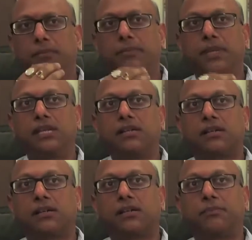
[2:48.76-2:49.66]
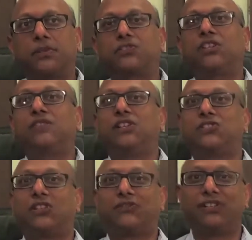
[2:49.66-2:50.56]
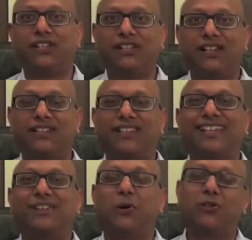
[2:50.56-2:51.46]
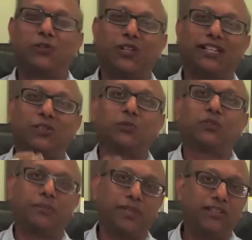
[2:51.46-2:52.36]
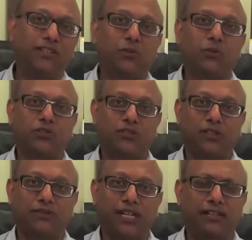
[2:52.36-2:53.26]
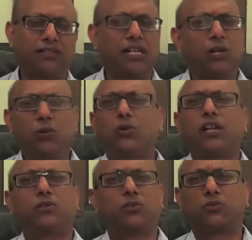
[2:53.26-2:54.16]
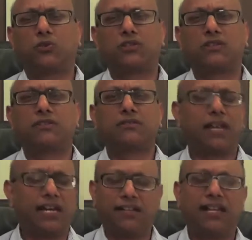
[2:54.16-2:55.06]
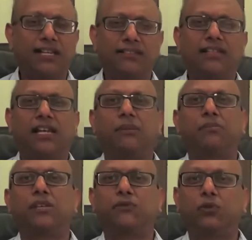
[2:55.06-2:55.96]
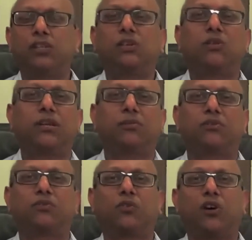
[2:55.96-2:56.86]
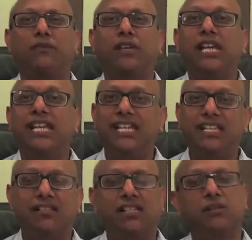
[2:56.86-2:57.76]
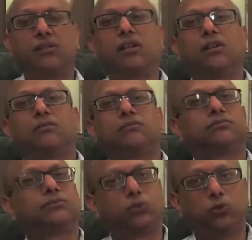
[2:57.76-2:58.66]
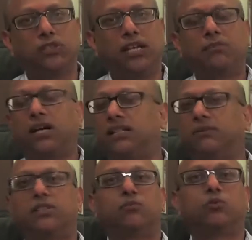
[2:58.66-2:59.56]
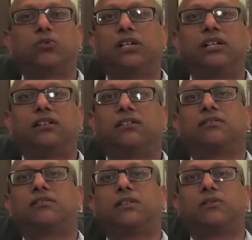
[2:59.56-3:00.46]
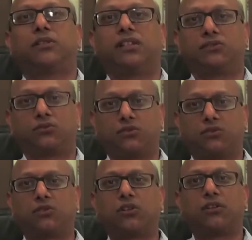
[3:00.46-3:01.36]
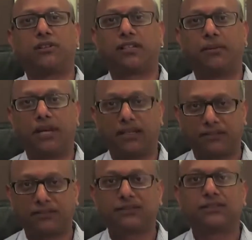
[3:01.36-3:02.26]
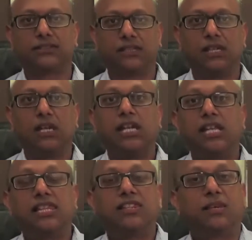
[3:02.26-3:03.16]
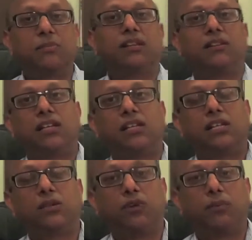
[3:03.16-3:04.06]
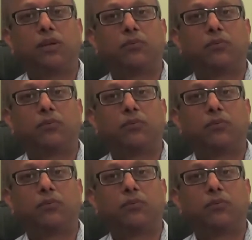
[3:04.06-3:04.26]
being perceived as tougher areas, they also get you some easy questions out of that. Look at those questions, analyze them. If you think you are able to solve easily, do them. Otherwise, move ahead and solve the next question. You can always come back. Similarly, in the verbal